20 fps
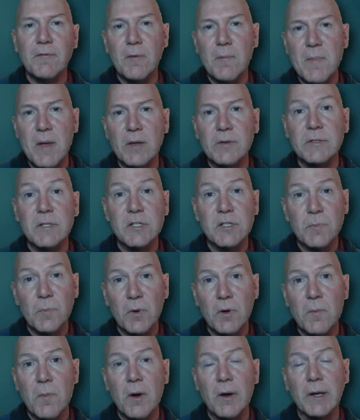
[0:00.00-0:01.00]
For males, it's
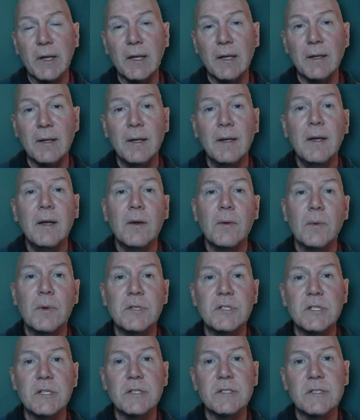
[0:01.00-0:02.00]
spermarche,
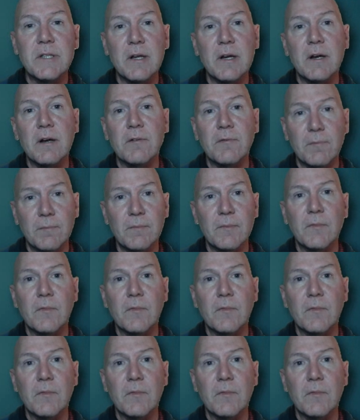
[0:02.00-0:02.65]
which is their